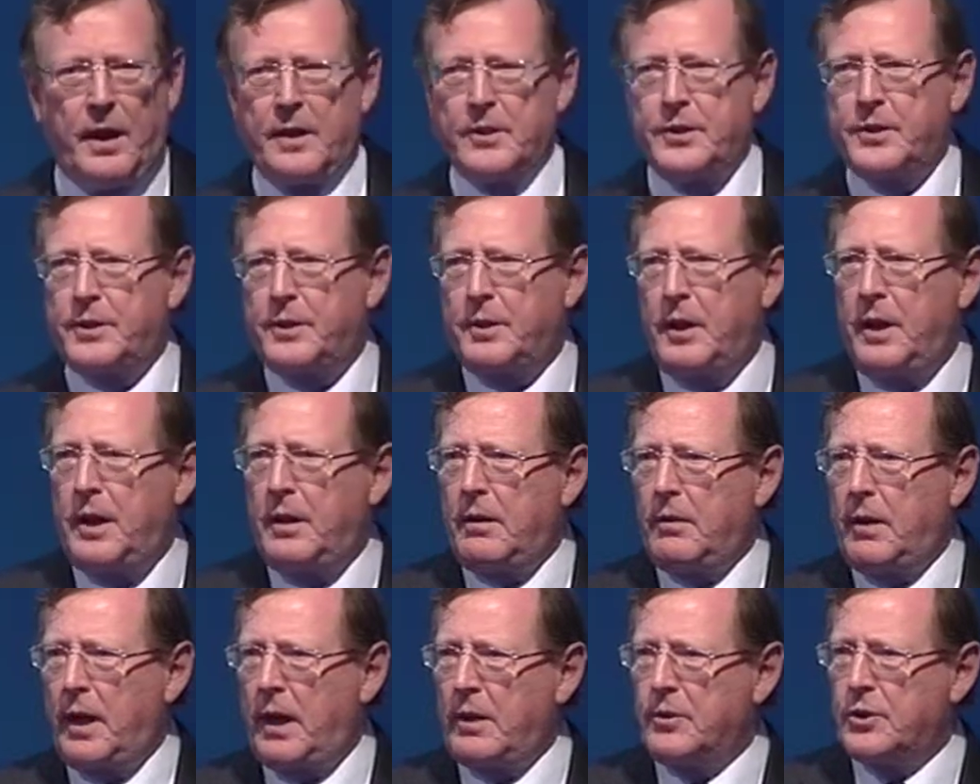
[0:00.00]
It's
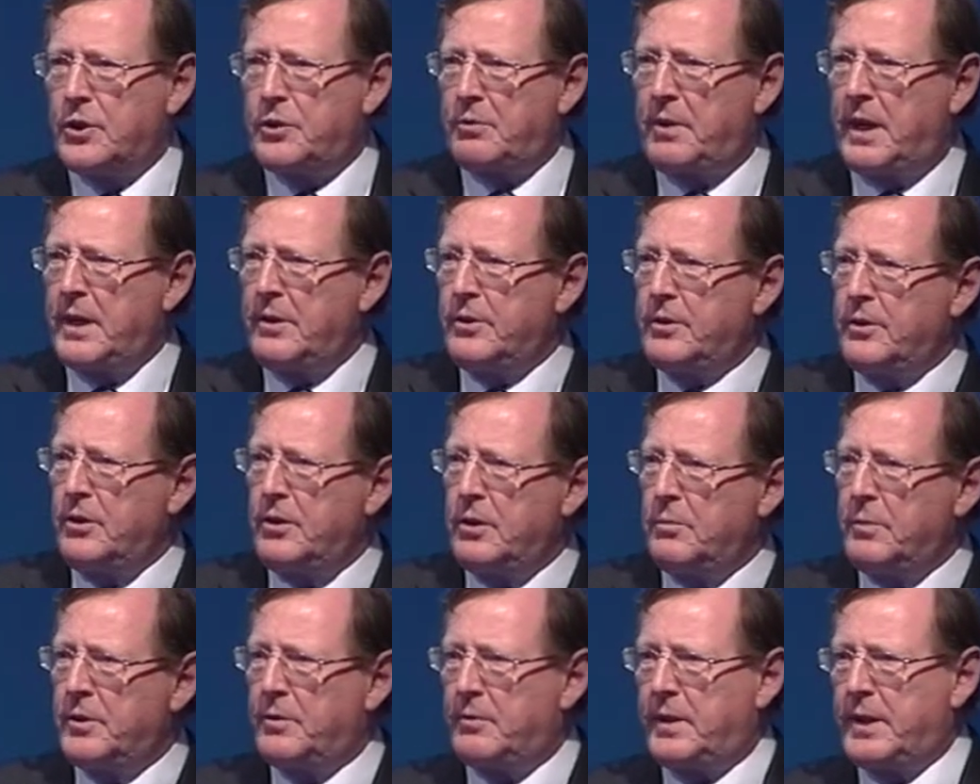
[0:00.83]
the enshrined in
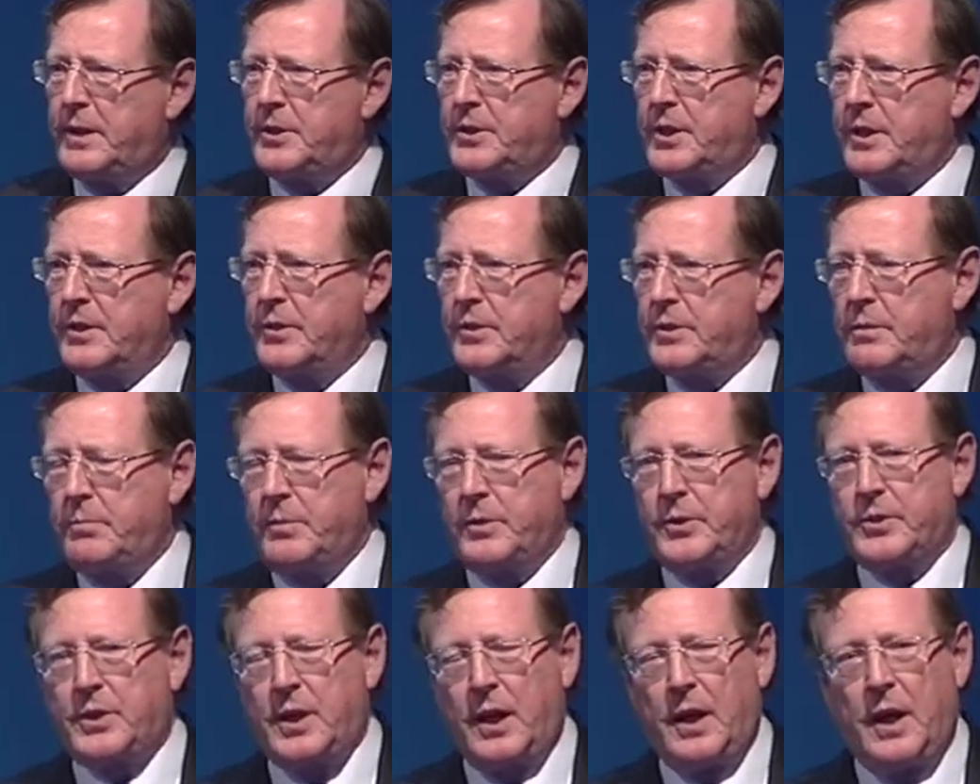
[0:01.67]
human rights
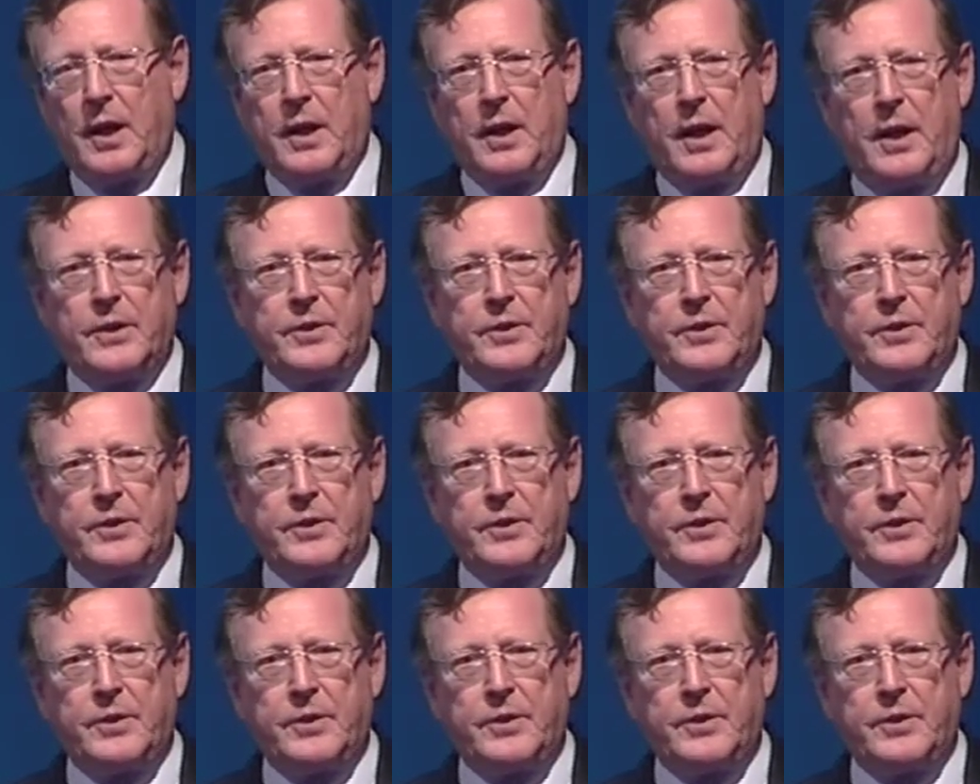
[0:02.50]
instruments